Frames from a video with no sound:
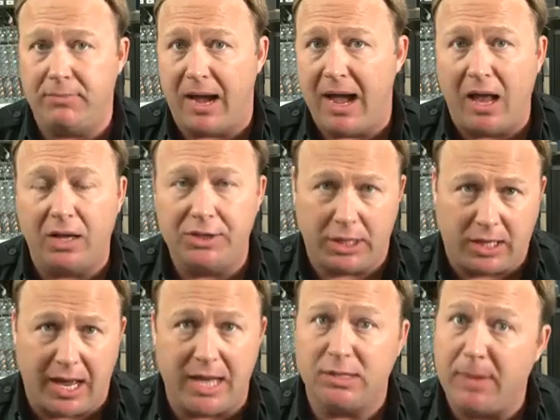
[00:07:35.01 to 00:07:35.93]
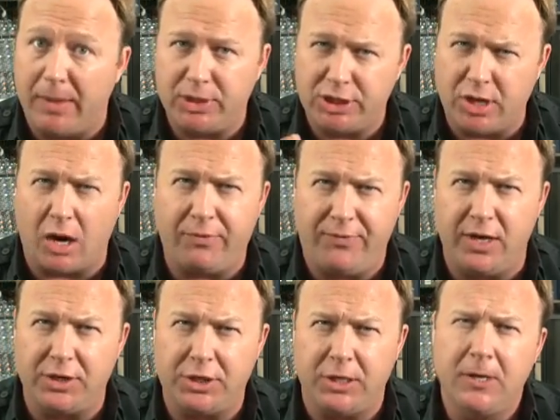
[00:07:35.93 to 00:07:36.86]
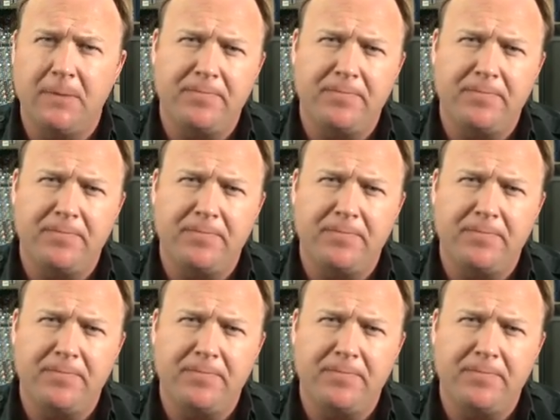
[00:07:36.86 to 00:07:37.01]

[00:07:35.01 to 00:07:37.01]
biology class about the starfish,